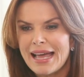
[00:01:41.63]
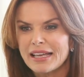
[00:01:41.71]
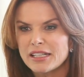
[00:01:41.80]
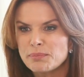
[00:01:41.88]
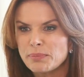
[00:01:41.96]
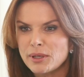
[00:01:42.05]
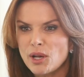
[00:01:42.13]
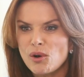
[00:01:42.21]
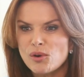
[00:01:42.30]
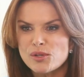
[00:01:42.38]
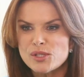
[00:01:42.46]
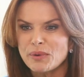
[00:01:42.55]
and it
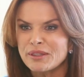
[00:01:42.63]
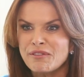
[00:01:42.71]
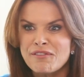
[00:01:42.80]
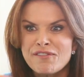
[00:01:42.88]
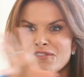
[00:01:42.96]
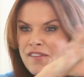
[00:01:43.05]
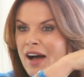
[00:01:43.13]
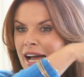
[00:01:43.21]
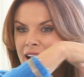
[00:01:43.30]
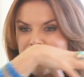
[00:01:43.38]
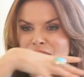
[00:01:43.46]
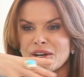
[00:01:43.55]
blows with
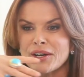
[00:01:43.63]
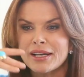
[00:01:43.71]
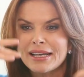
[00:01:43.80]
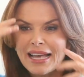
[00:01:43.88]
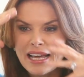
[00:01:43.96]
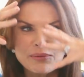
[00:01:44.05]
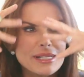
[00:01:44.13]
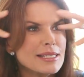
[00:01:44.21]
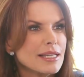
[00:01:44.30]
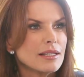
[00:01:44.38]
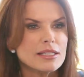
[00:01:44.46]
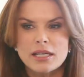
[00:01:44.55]
fire, and we
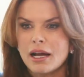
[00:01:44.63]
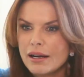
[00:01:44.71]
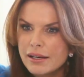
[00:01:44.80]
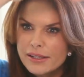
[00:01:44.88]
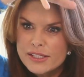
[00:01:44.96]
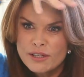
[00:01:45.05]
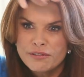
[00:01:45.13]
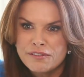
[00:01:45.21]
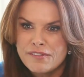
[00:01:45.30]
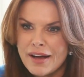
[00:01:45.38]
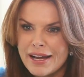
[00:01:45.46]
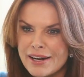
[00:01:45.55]
see the tongues of
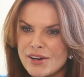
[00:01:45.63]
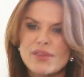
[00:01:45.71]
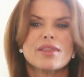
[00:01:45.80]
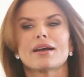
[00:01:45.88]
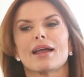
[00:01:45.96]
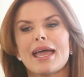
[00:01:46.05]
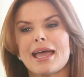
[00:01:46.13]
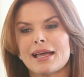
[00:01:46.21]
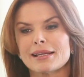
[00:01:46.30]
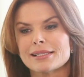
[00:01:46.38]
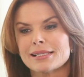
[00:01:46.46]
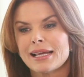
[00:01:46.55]
fire on their
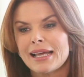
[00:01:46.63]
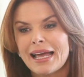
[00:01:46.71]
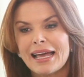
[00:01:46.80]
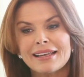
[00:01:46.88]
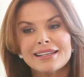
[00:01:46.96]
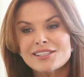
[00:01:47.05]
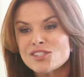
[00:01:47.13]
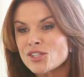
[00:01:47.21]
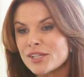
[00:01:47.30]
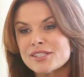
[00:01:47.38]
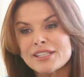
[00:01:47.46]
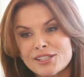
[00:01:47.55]
heads, and it's
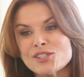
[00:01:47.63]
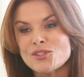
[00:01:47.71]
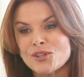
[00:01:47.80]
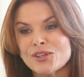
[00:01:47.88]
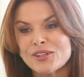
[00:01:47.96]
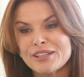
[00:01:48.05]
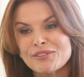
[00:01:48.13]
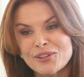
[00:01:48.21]
just extraordinary.